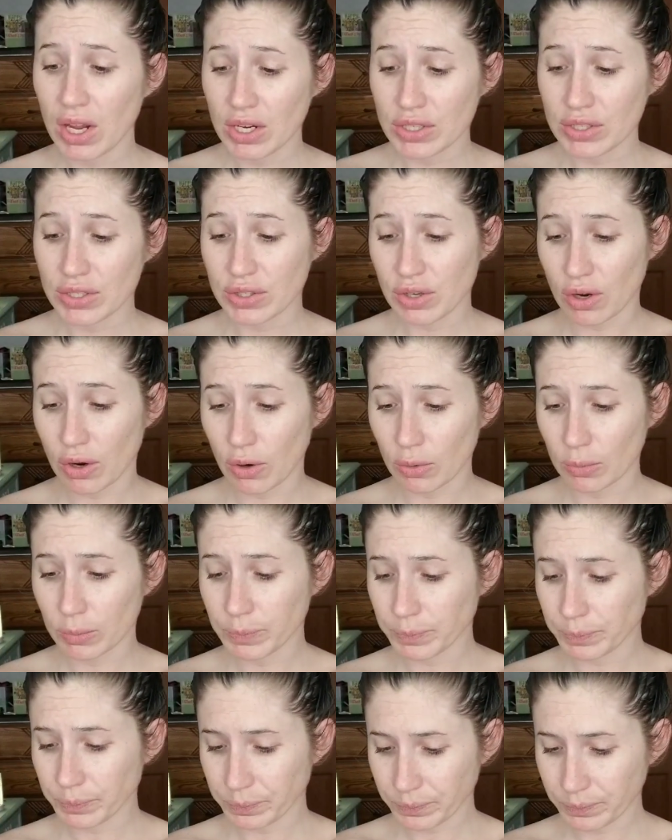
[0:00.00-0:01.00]
So
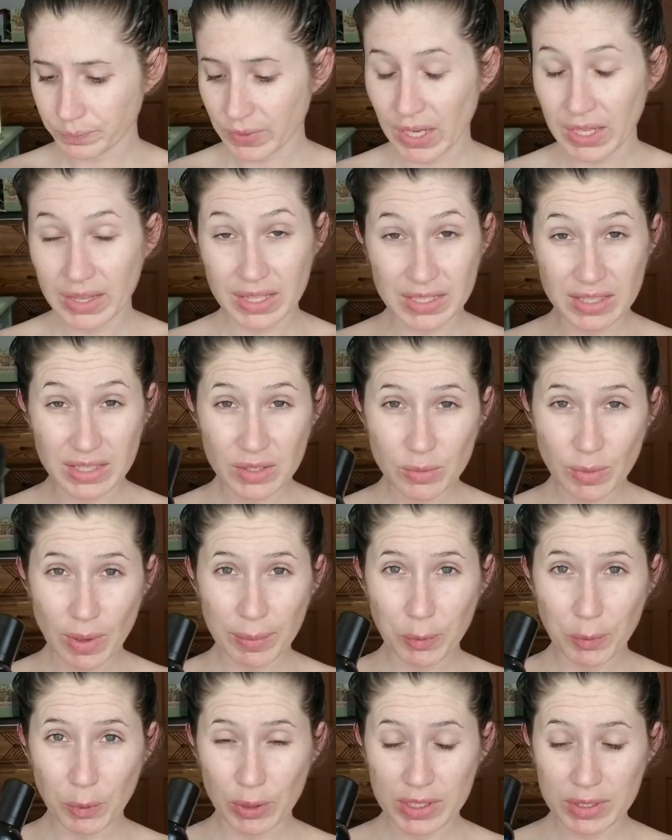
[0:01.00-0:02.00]
this is what
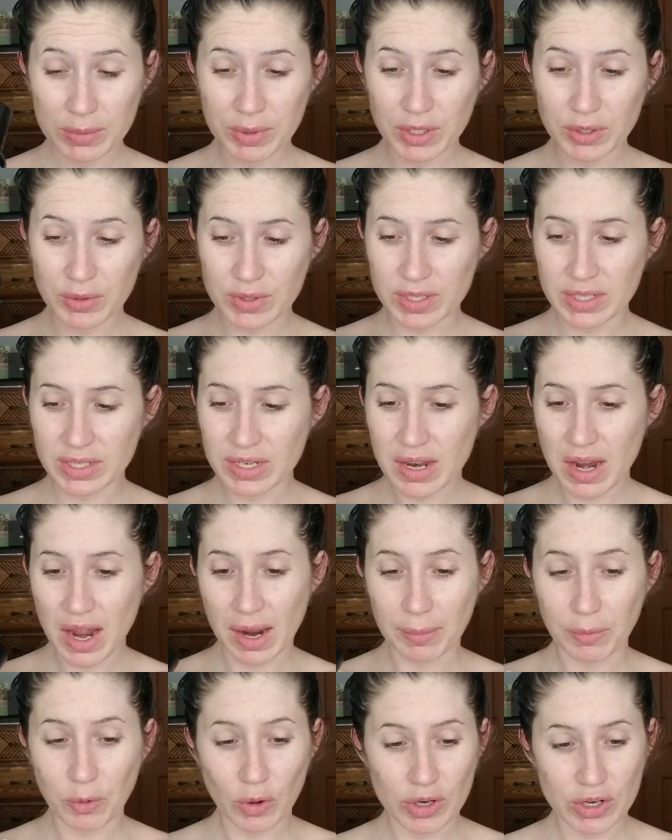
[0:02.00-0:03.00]
I'm going to be using today.
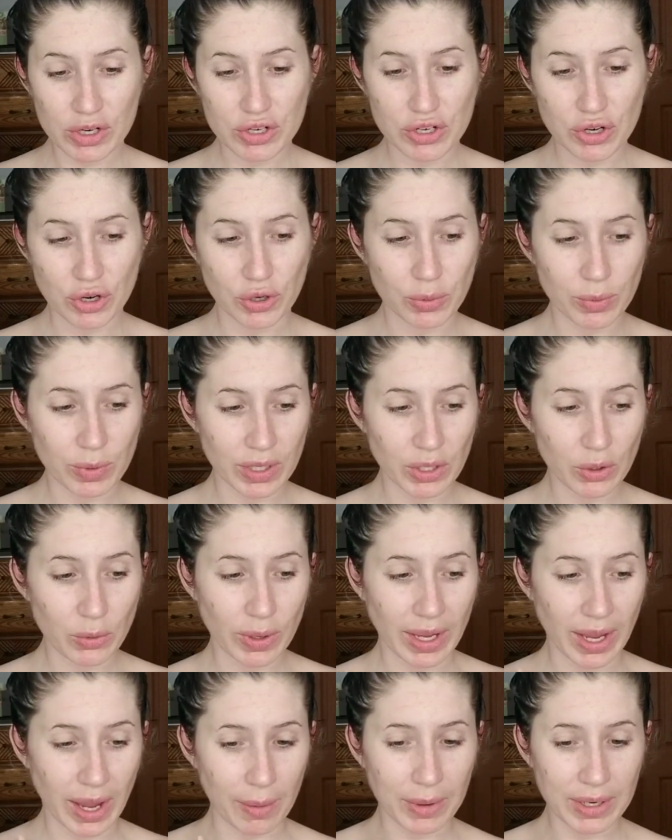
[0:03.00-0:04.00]
I'm going to show you really
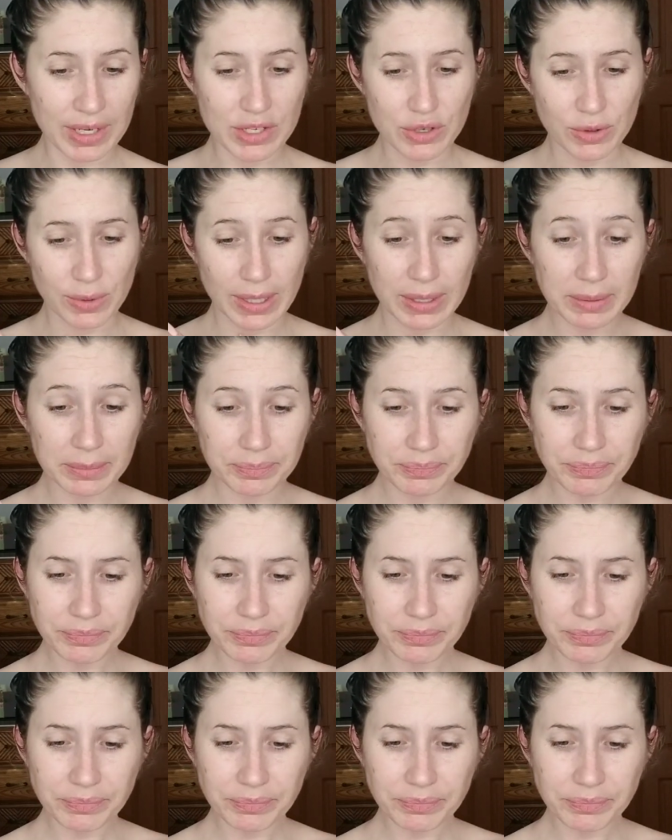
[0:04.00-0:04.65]
quick how I do it.